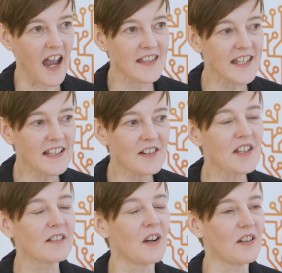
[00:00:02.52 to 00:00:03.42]
I think
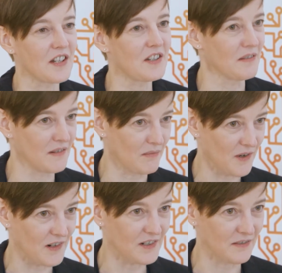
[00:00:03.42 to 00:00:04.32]
there's a lot to do in
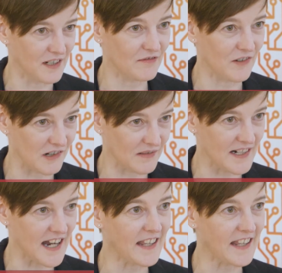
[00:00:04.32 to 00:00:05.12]
reward going forward.